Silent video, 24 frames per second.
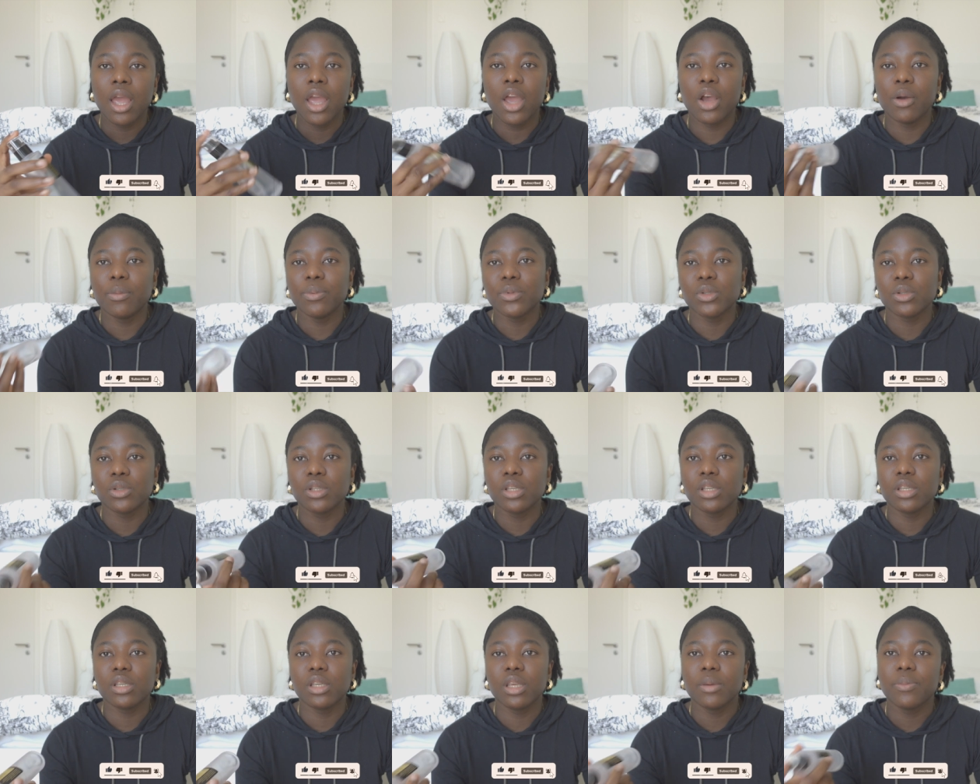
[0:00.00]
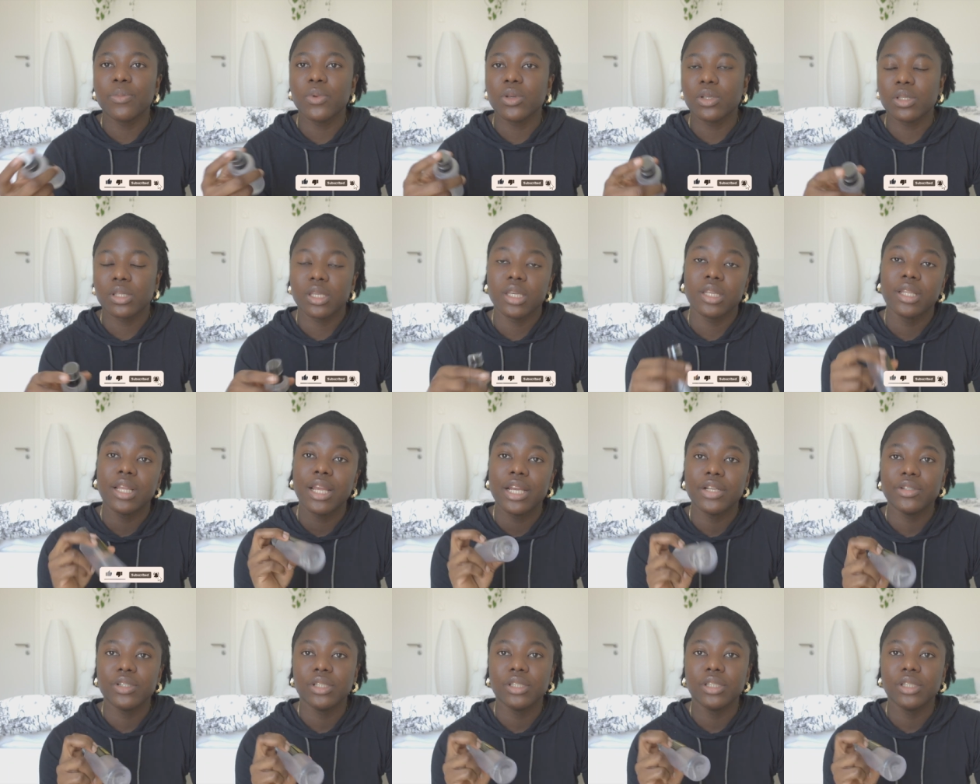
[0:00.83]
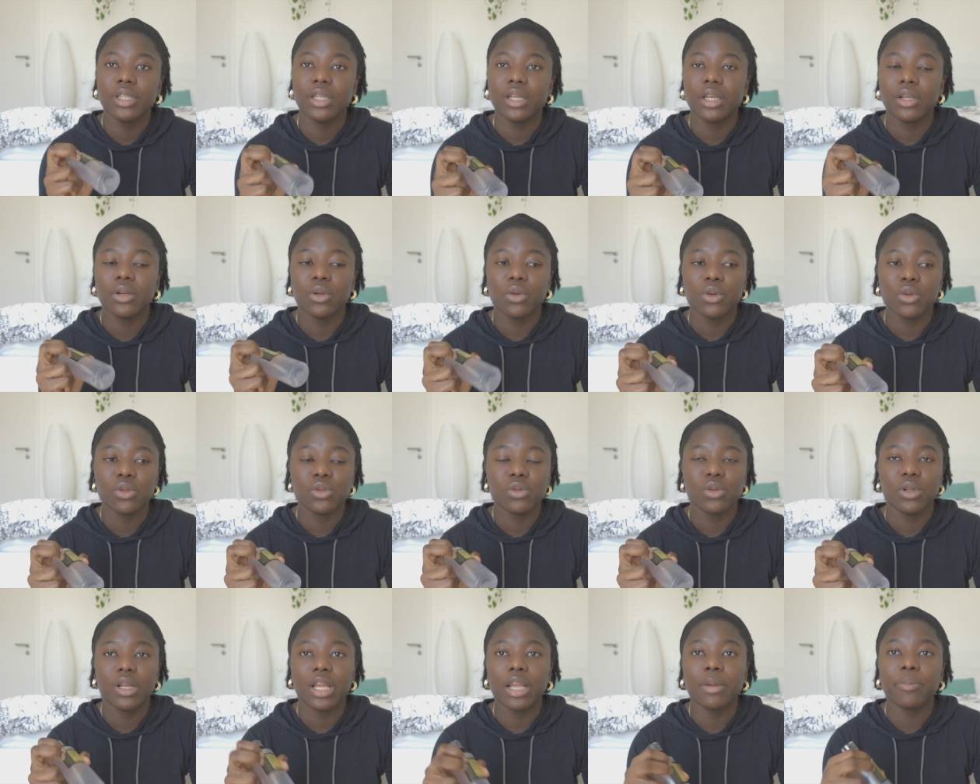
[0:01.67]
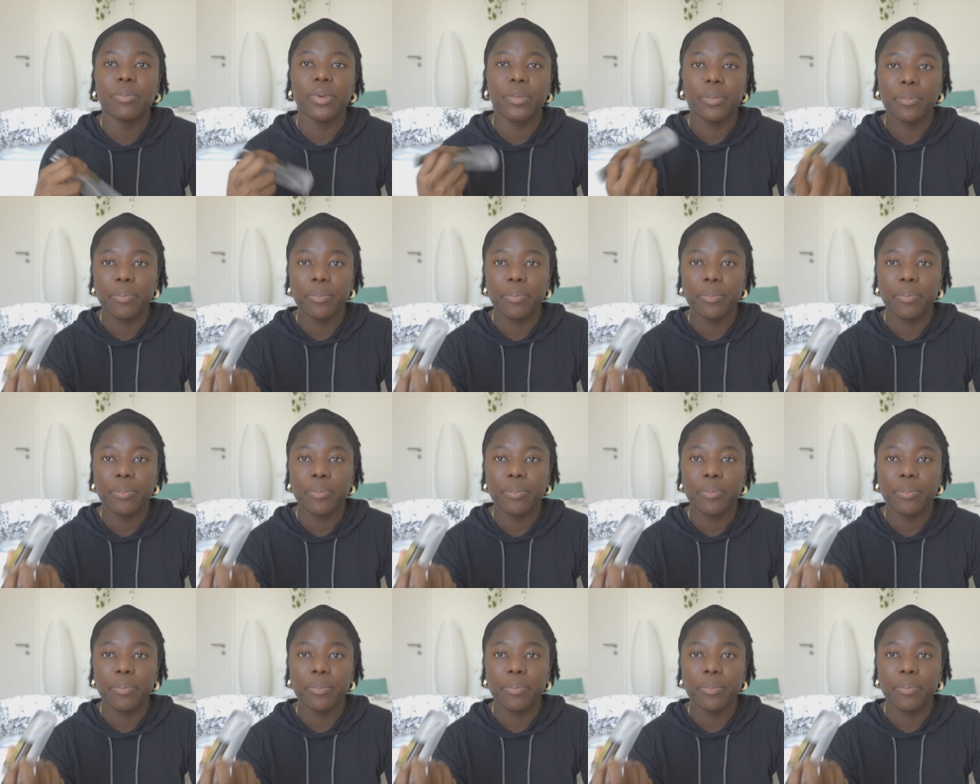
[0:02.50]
help to keep your skin hydrated and also like